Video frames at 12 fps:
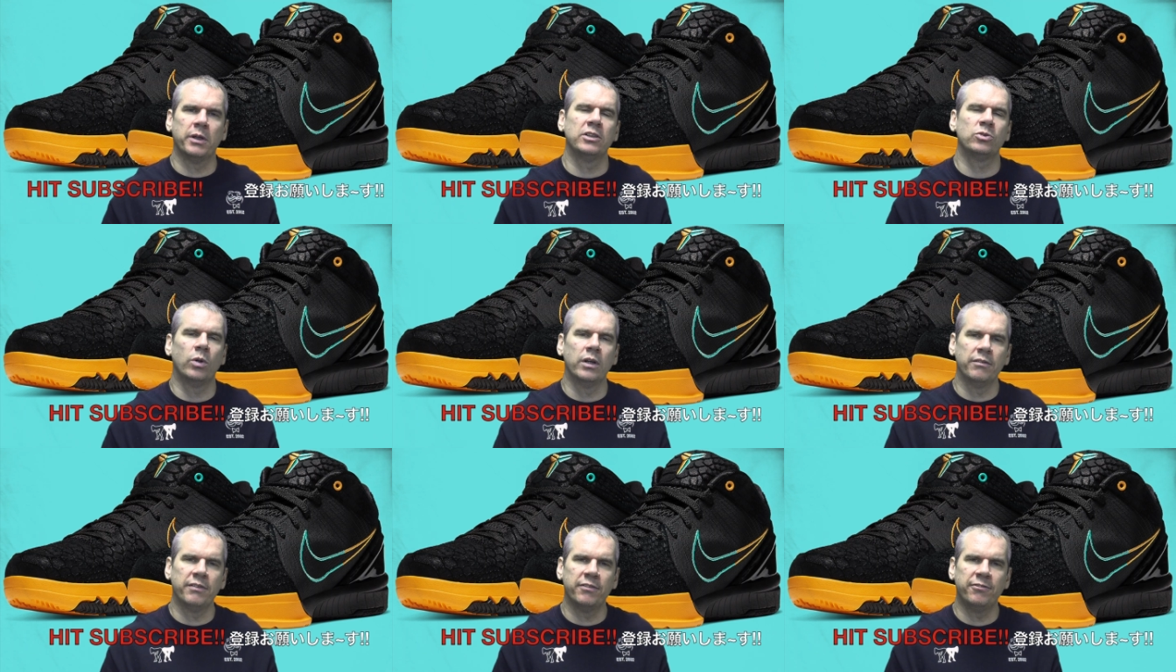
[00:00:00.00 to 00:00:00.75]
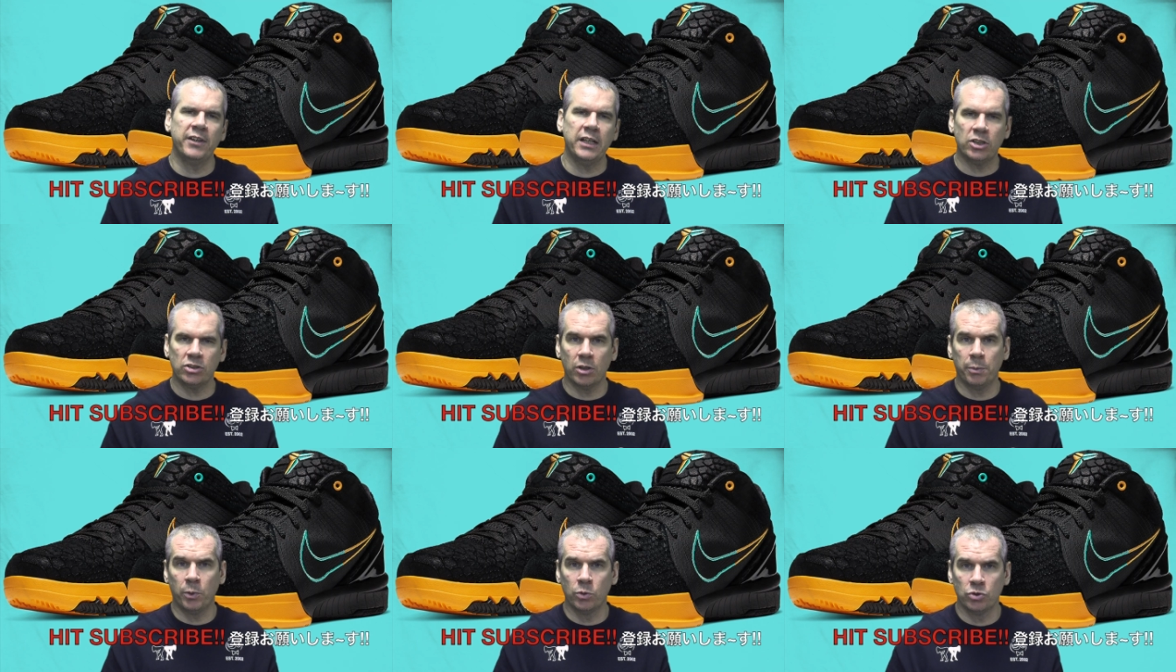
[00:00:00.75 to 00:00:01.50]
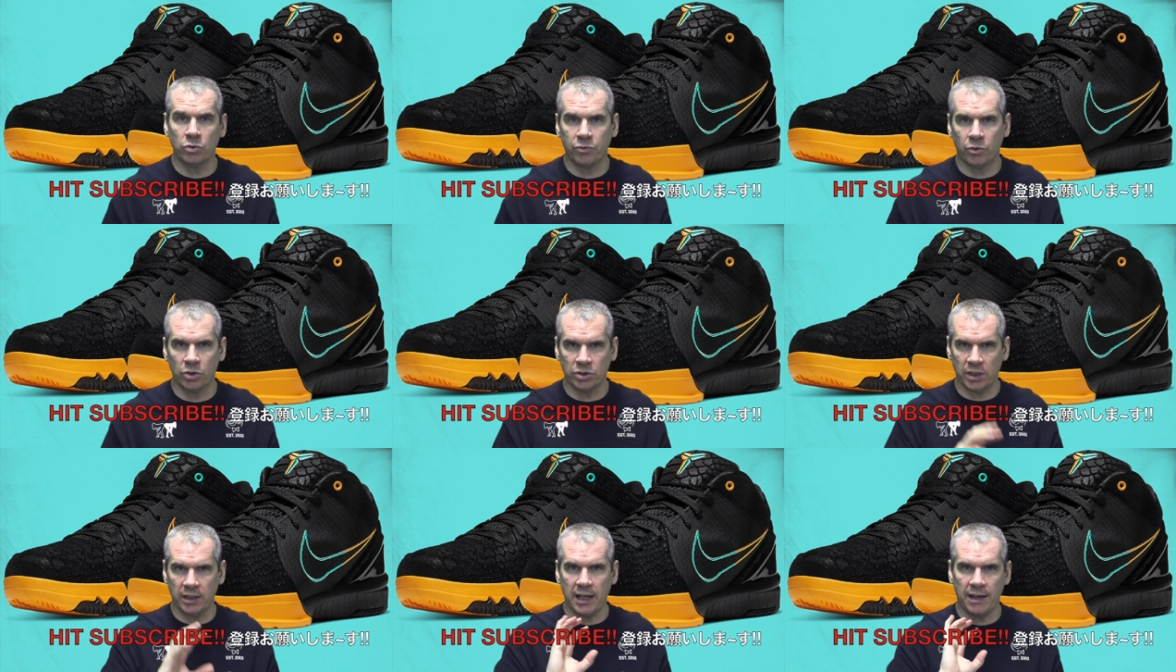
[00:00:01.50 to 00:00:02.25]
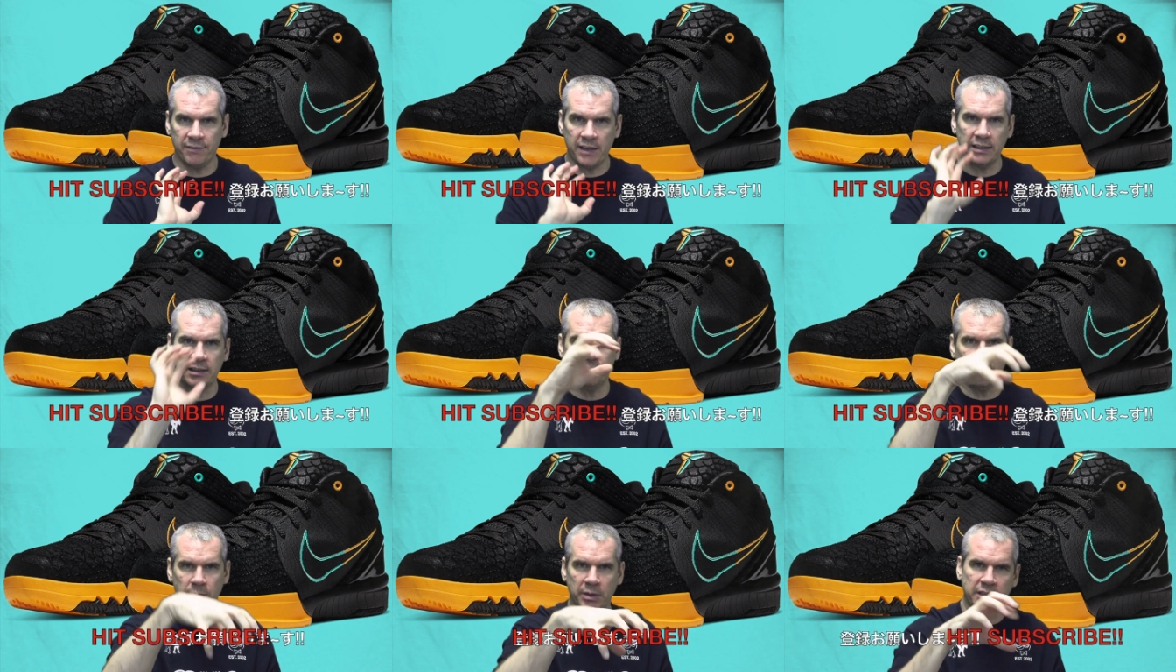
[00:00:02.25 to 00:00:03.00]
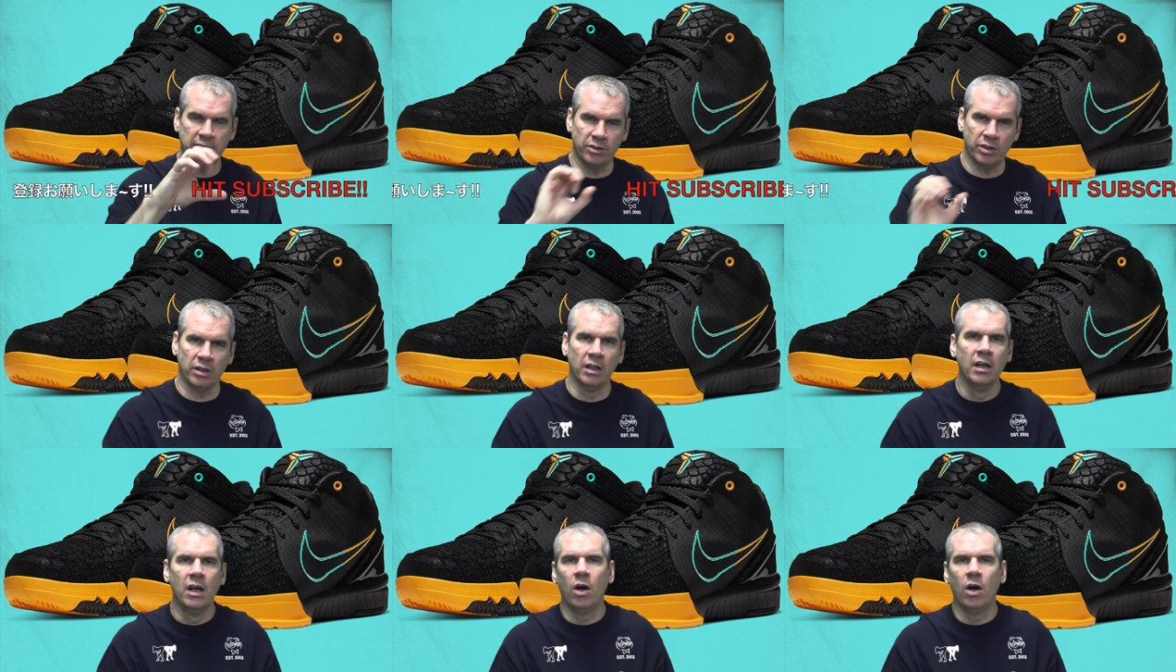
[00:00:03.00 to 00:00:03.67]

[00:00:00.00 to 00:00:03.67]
but it's one of the features of the protro 4s that they have that different material